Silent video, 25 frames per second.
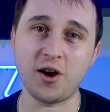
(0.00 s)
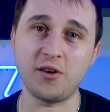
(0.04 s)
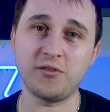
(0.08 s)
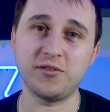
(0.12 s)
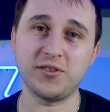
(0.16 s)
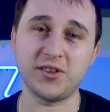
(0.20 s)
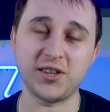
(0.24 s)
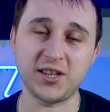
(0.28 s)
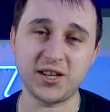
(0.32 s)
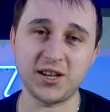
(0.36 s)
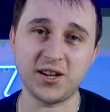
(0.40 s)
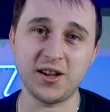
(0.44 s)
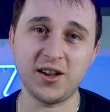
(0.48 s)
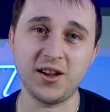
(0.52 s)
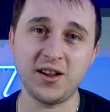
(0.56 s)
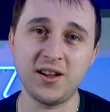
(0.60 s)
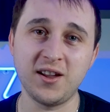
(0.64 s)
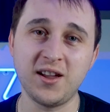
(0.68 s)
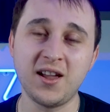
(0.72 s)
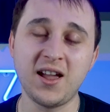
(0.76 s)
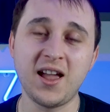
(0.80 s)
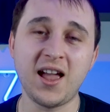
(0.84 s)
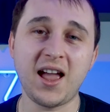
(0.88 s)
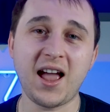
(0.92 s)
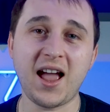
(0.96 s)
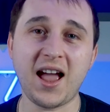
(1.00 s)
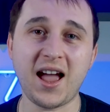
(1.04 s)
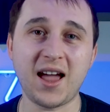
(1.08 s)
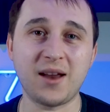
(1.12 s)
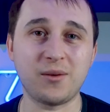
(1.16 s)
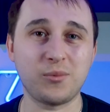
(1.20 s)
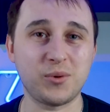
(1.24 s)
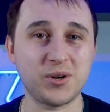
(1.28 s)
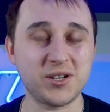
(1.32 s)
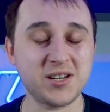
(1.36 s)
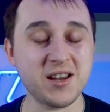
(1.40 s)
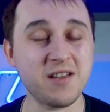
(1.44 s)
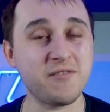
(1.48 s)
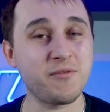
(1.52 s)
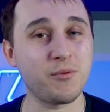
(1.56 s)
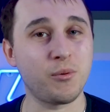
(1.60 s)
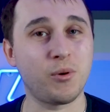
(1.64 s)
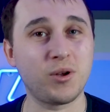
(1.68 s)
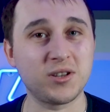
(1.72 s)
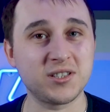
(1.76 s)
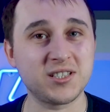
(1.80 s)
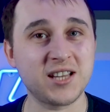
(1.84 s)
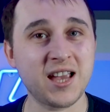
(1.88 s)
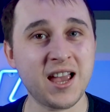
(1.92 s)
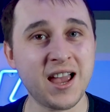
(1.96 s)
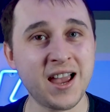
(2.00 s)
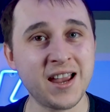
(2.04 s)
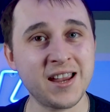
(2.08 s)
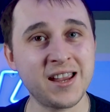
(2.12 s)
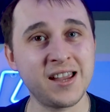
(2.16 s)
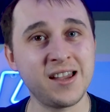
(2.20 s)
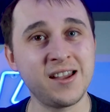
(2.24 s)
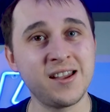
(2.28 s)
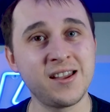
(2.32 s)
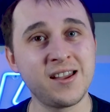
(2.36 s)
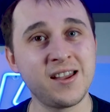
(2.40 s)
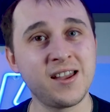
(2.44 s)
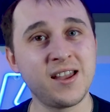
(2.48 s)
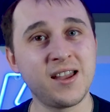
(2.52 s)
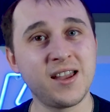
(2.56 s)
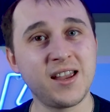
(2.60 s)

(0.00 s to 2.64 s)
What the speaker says: over the year, and whichever one's higher,